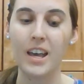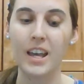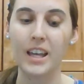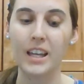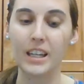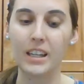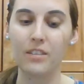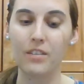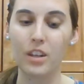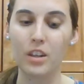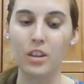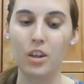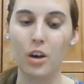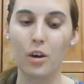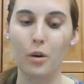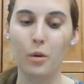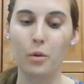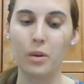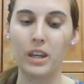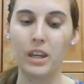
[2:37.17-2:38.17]
even
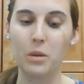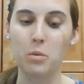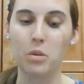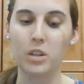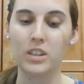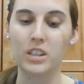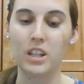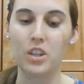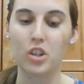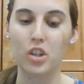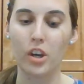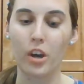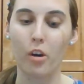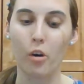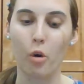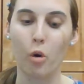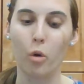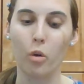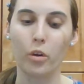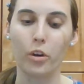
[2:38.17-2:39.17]
though he was a
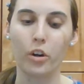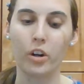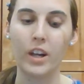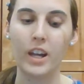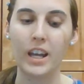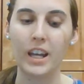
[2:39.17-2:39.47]
shareholder,